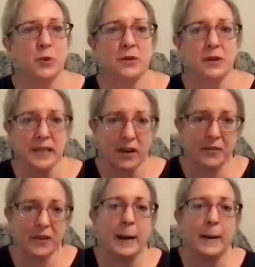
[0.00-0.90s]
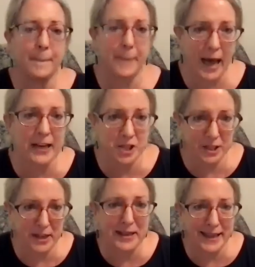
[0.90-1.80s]
with ourselves
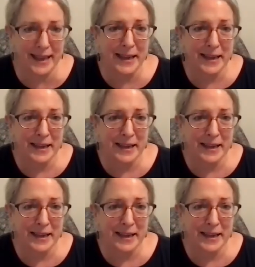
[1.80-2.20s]
compassionately,